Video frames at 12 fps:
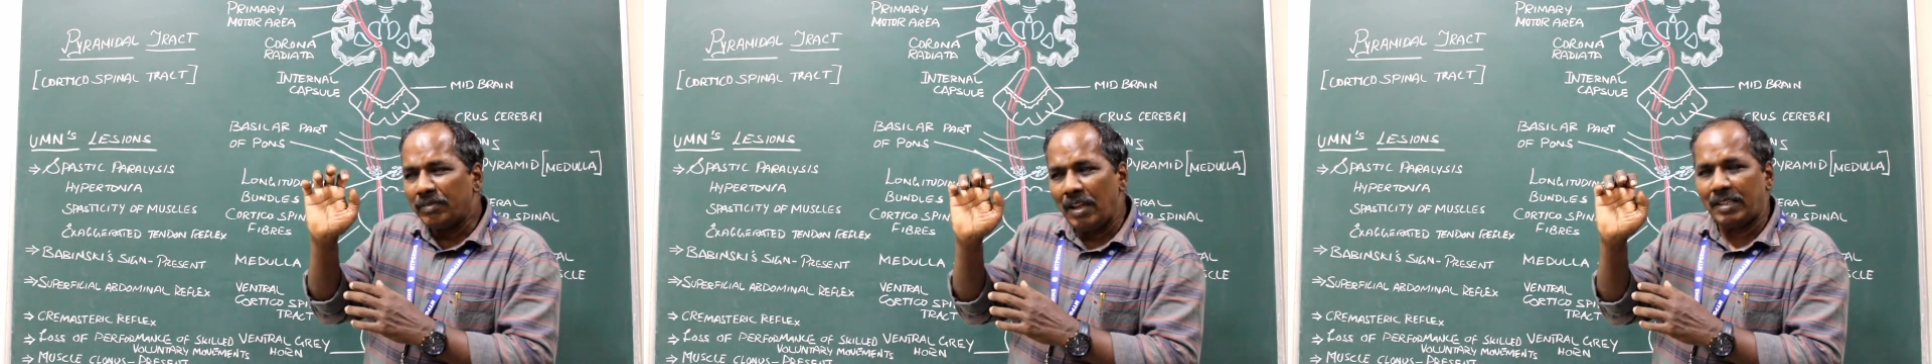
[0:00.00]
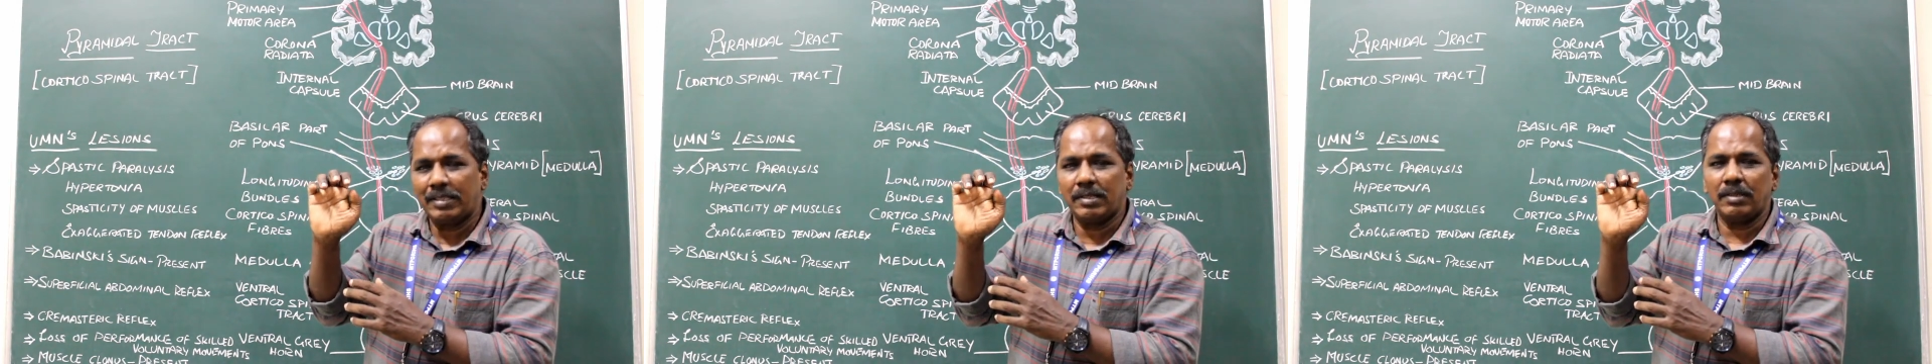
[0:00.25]

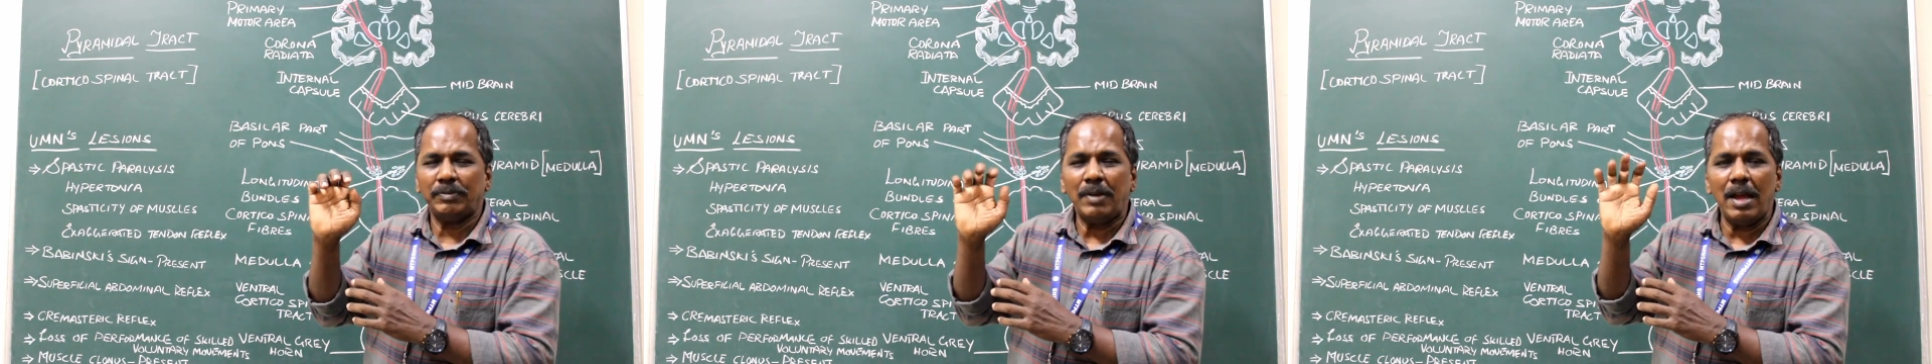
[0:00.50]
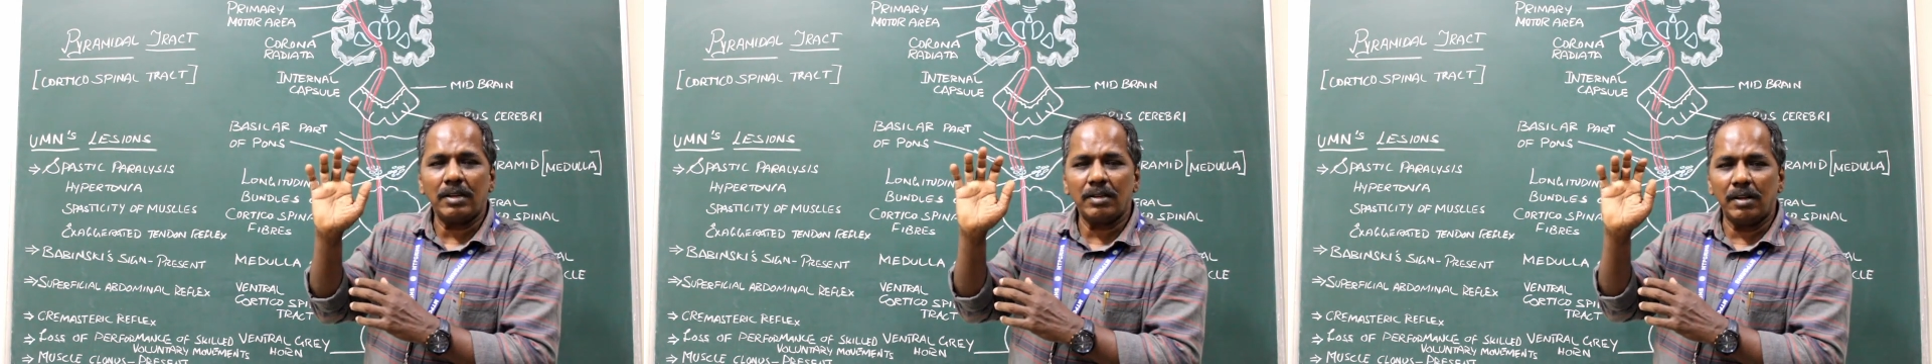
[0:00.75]
flex,
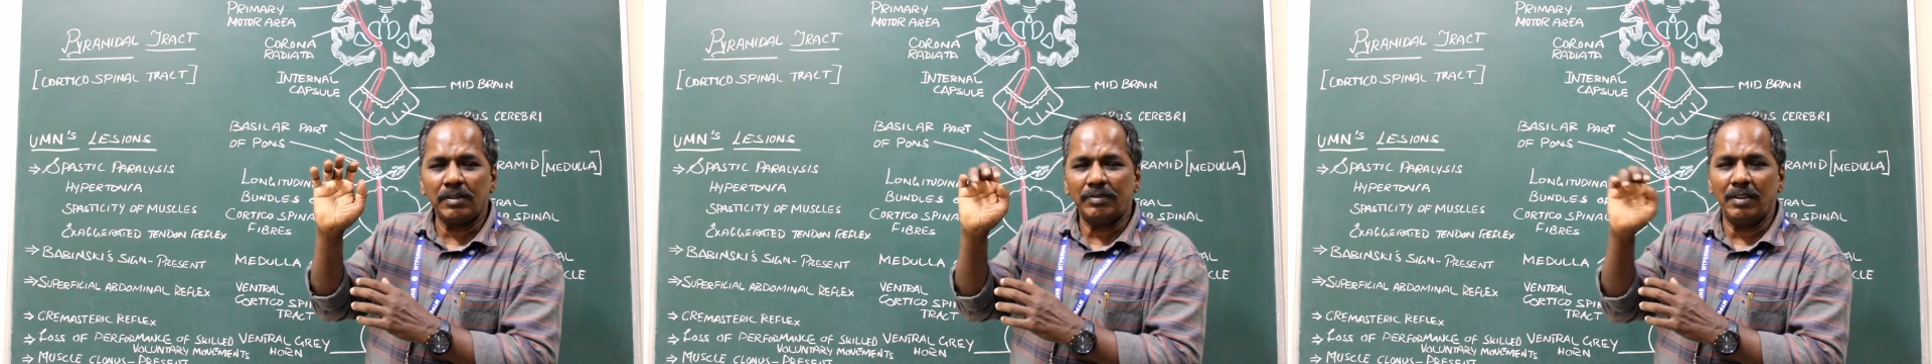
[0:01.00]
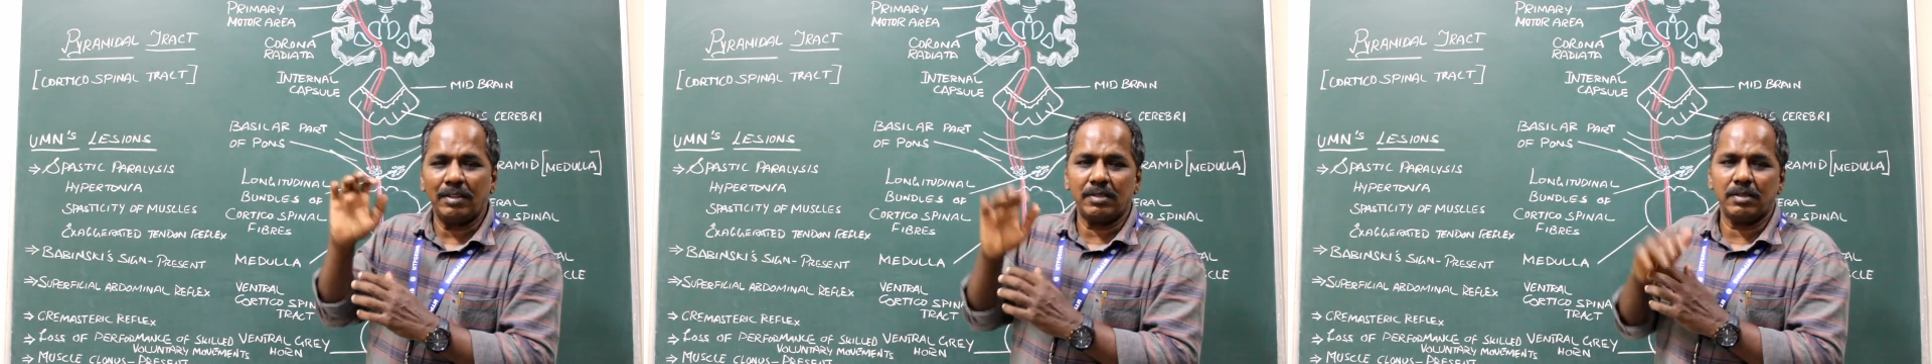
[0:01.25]
plantar
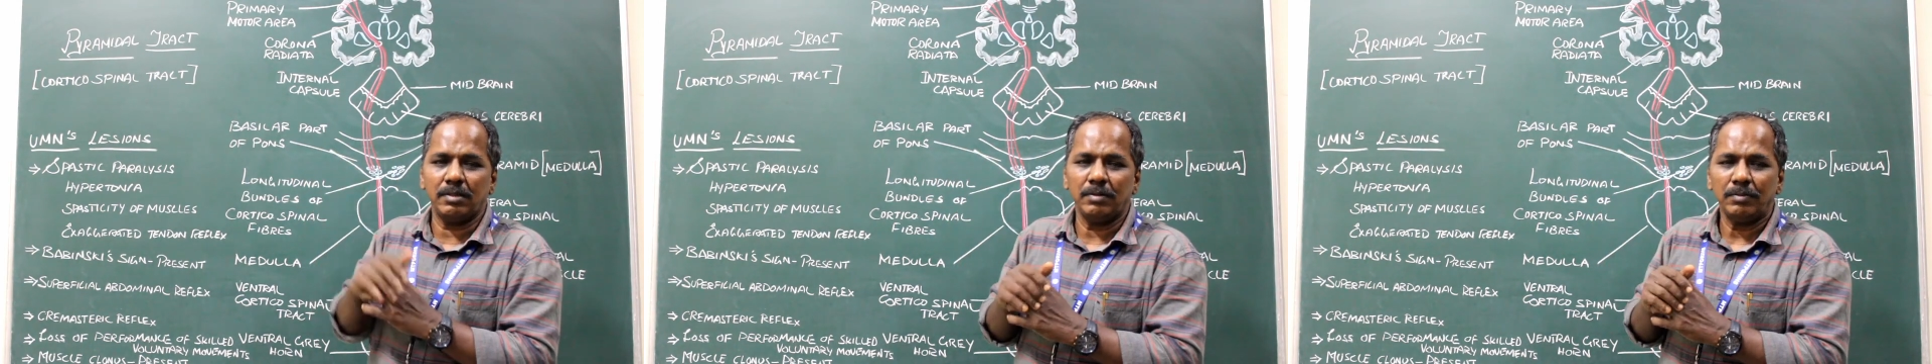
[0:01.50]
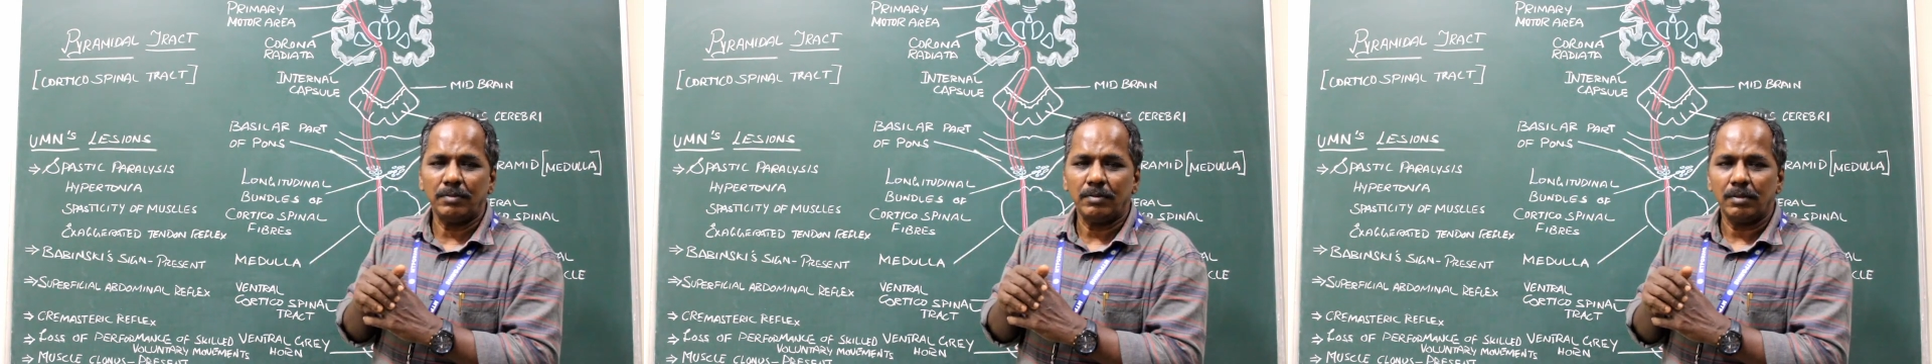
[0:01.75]

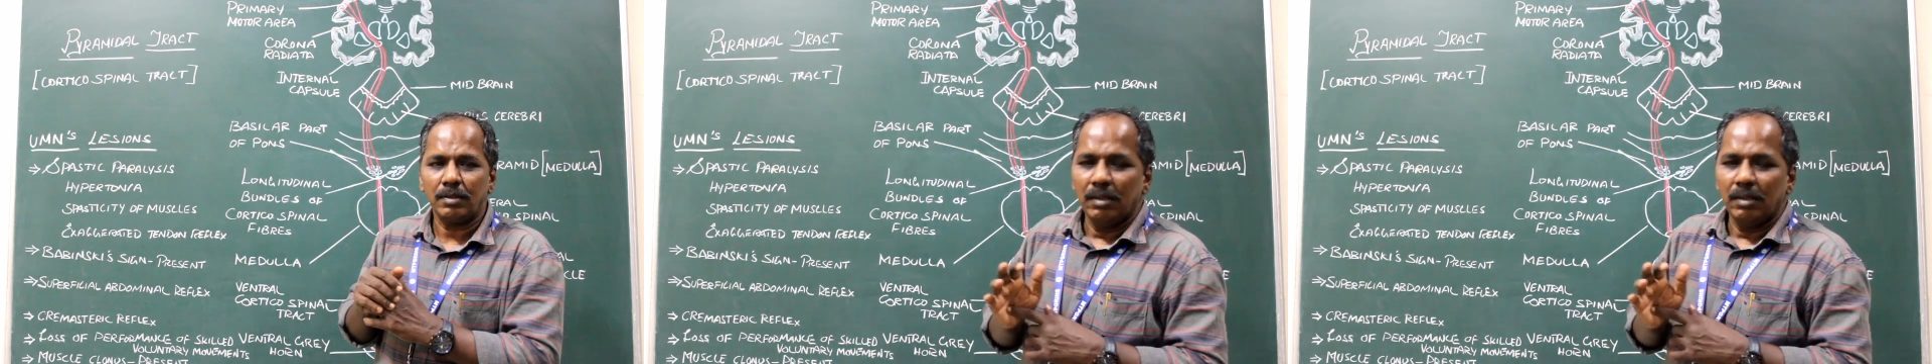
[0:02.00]
flex.